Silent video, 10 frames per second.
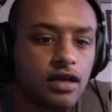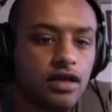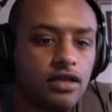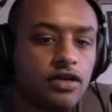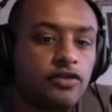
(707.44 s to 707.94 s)

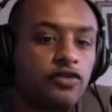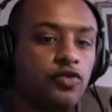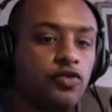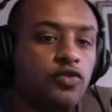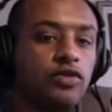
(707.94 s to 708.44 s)
There are
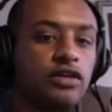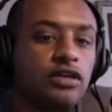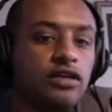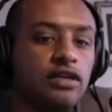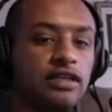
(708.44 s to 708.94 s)
two
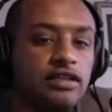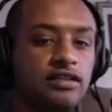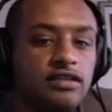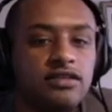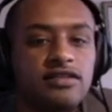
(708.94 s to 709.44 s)

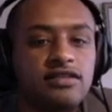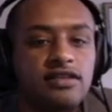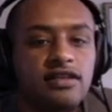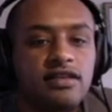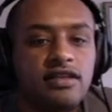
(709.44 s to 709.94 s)
indigenous
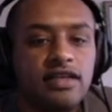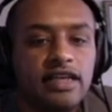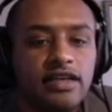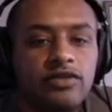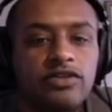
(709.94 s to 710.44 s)

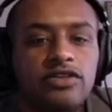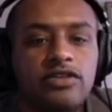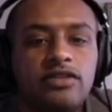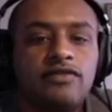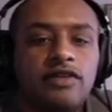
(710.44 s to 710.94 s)
language
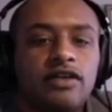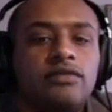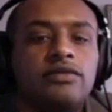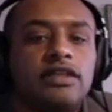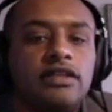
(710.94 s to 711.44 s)

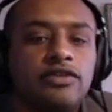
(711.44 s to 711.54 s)
developed in